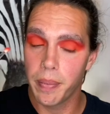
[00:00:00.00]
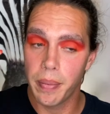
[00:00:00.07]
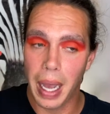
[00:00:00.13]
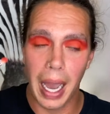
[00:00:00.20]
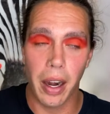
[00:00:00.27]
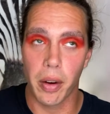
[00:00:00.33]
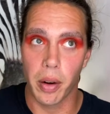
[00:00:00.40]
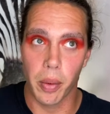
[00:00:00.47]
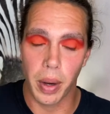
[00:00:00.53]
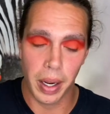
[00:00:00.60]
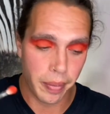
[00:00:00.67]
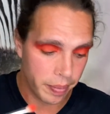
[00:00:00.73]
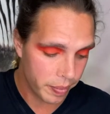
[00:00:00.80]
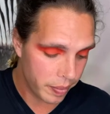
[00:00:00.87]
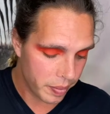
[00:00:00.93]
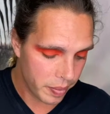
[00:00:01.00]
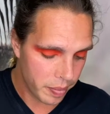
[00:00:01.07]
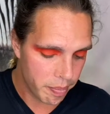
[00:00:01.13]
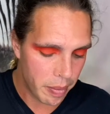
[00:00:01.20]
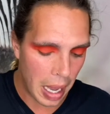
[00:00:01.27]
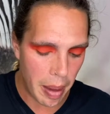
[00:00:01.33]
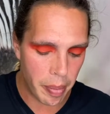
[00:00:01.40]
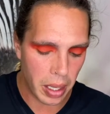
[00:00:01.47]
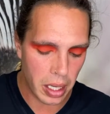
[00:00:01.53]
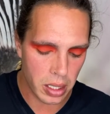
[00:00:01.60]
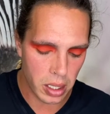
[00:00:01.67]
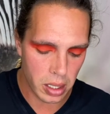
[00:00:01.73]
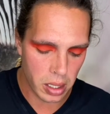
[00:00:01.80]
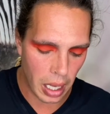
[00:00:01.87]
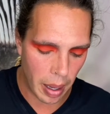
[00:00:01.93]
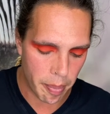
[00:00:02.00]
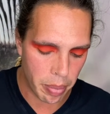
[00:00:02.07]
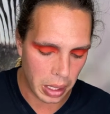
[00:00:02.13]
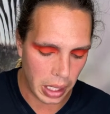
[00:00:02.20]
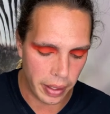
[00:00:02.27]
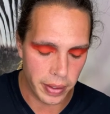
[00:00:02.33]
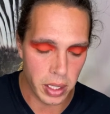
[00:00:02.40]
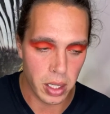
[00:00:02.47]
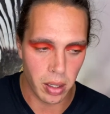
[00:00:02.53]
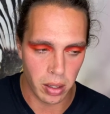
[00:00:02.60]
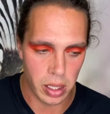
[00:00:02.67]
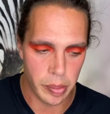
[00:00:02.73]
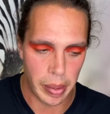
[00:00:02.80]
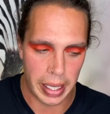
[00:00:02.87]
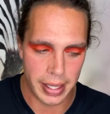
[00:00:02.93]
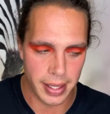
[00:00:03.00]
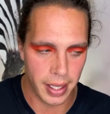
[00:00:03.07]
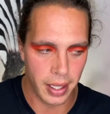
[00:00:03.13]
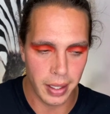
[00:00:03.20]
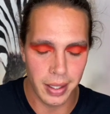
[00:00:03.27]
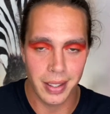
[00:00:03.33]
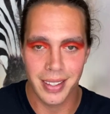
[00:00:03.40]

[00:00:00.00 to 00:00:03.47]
I don't know why. Maybe because I believe it's called Spicy.